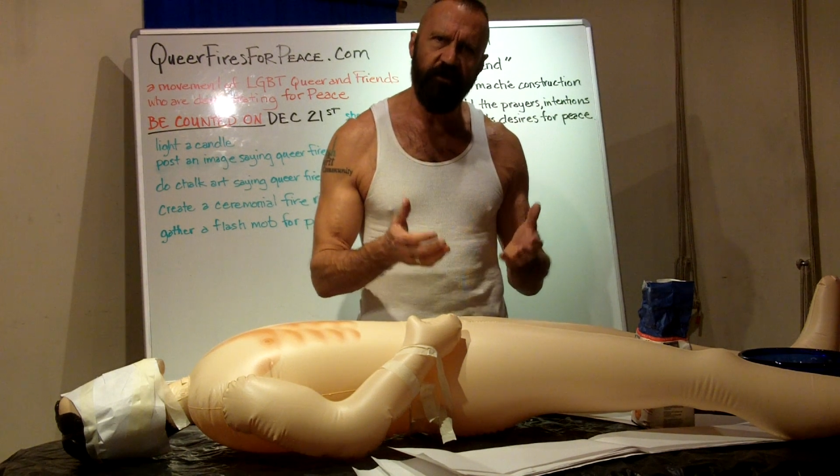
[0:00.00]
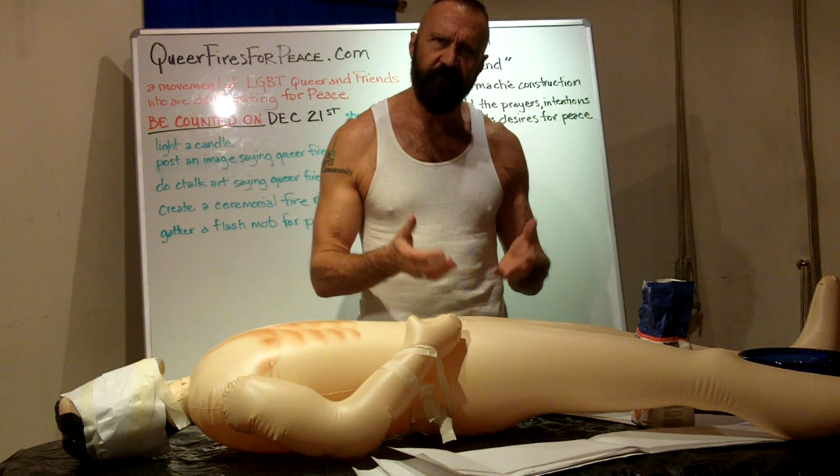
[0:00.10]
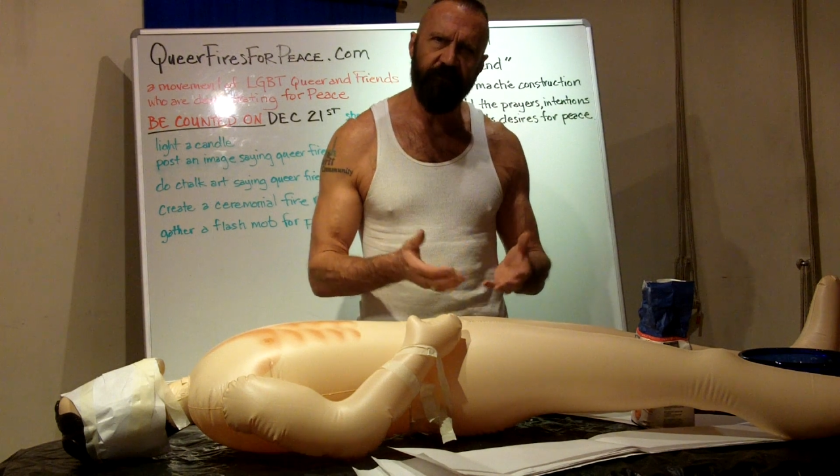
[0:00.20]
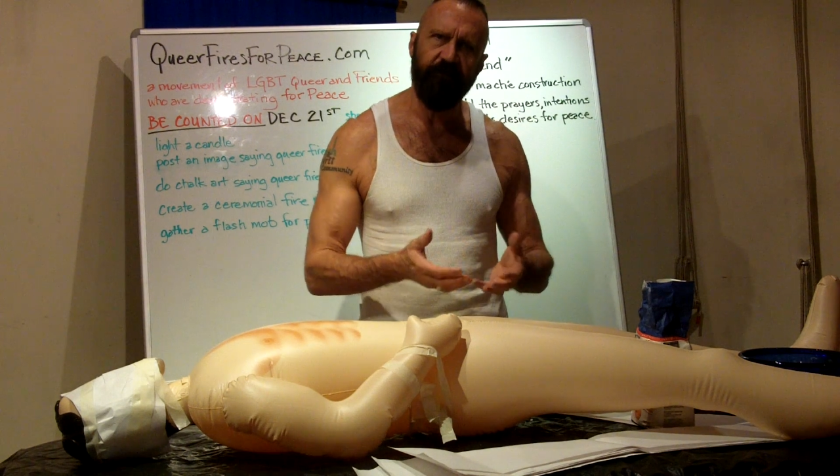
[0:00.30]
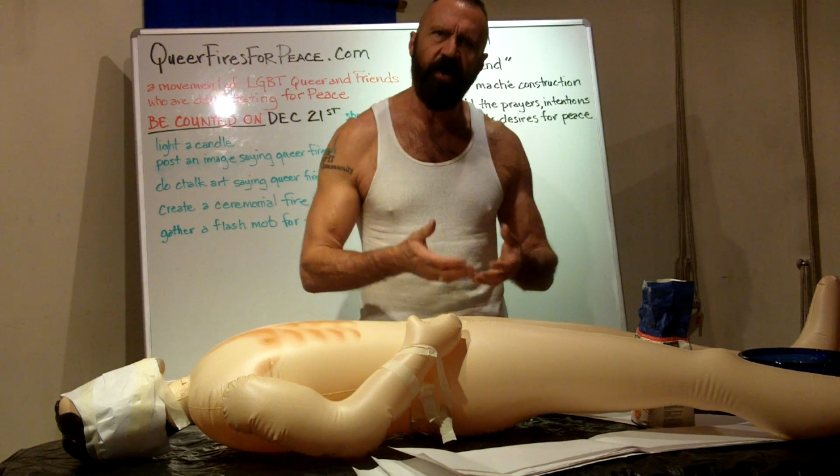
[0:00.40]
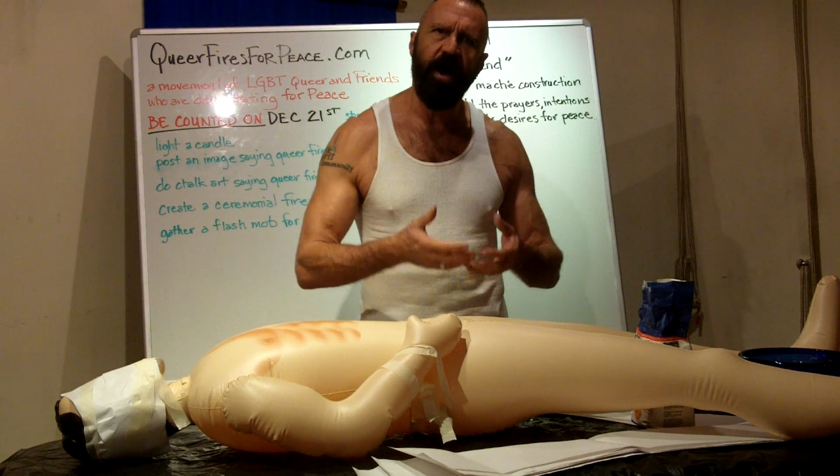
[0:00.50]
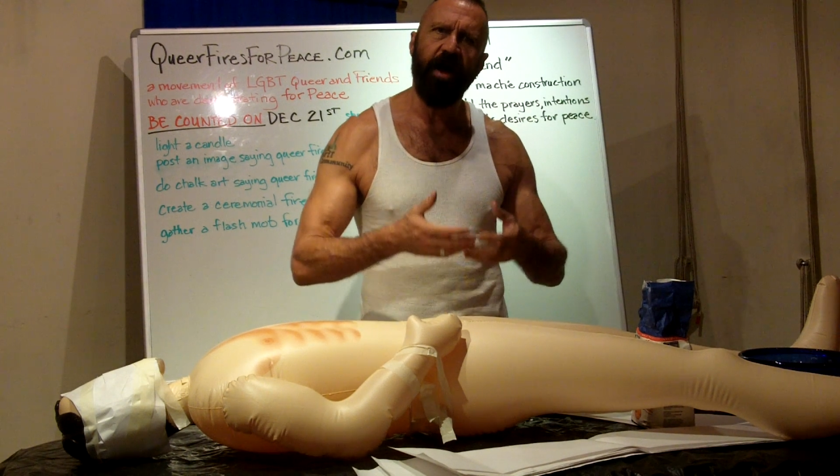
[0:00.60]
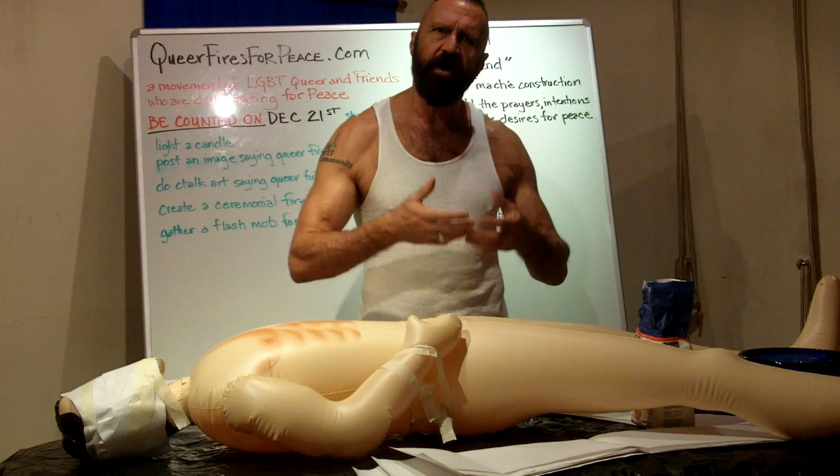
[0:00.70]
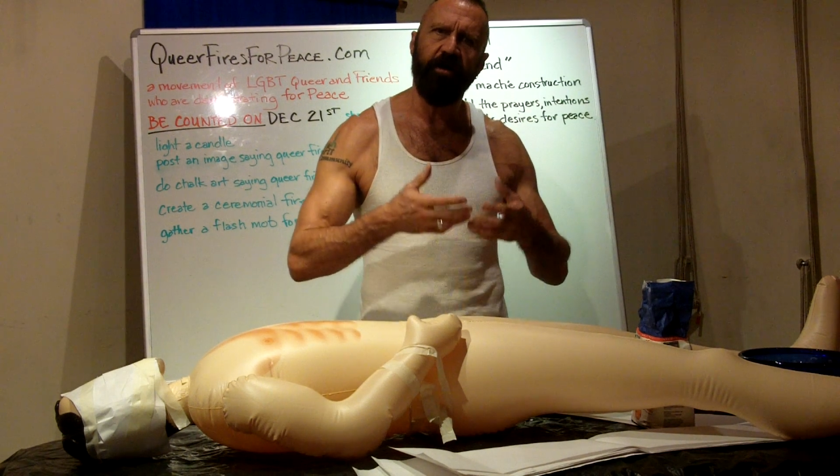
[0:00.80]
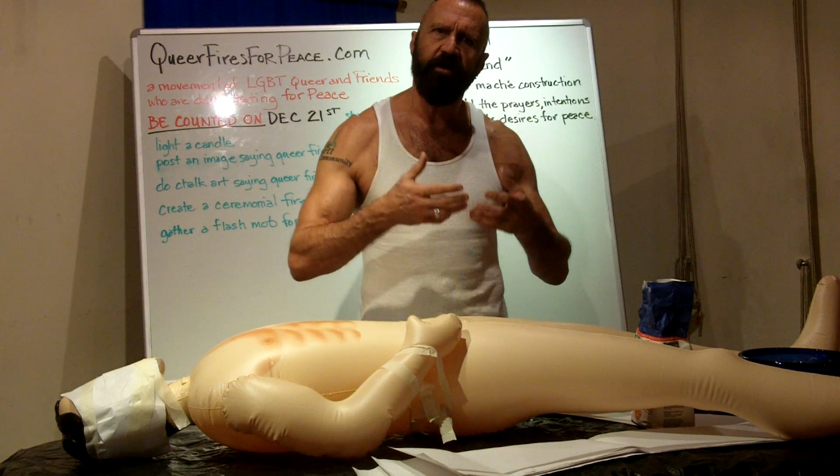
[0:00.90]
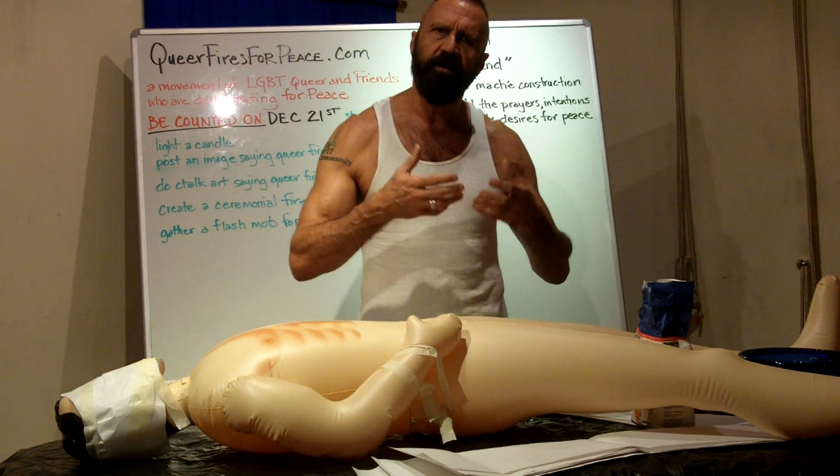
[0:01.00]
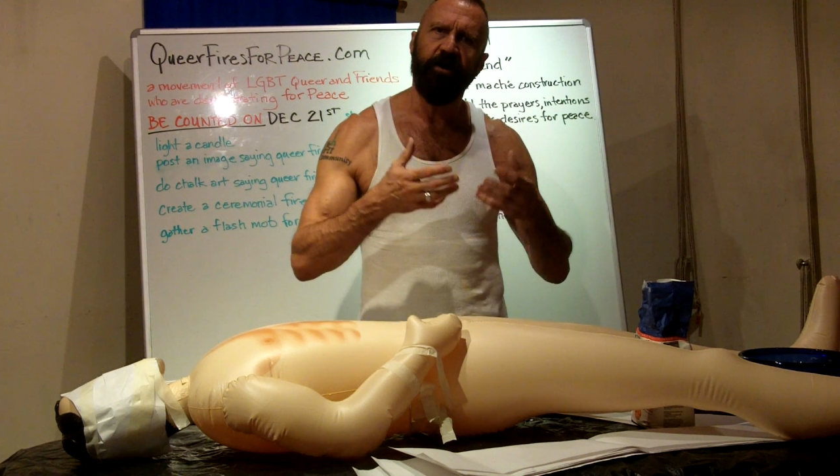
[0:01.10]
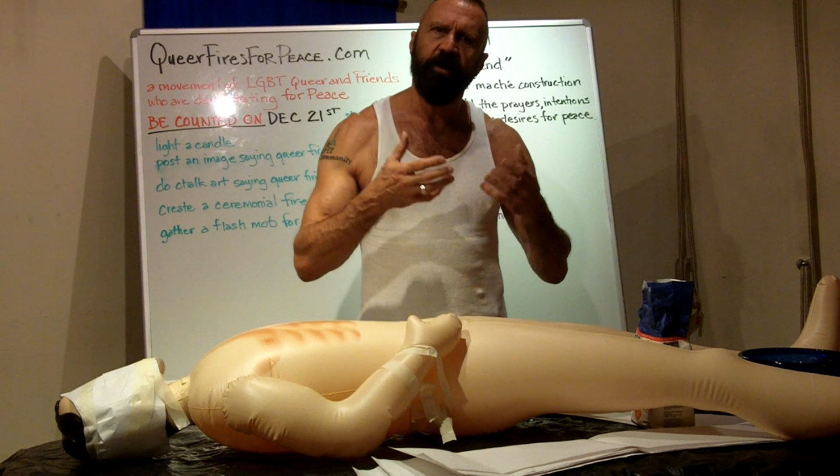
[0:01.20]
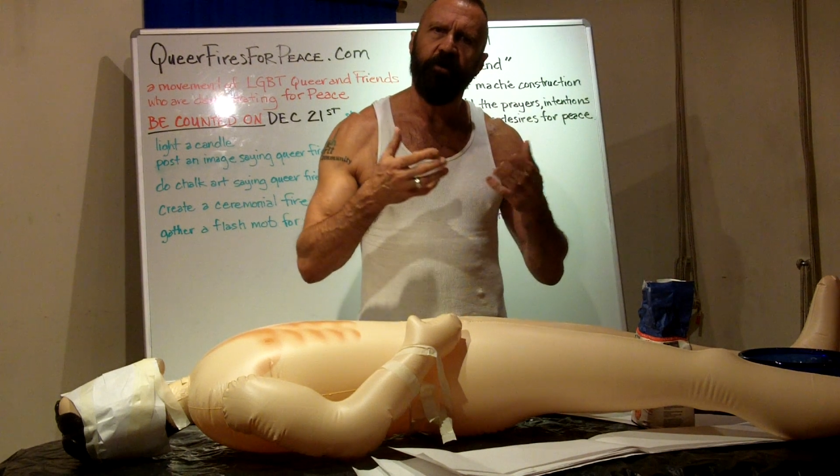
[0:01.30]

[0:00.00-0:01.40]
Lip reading: of fire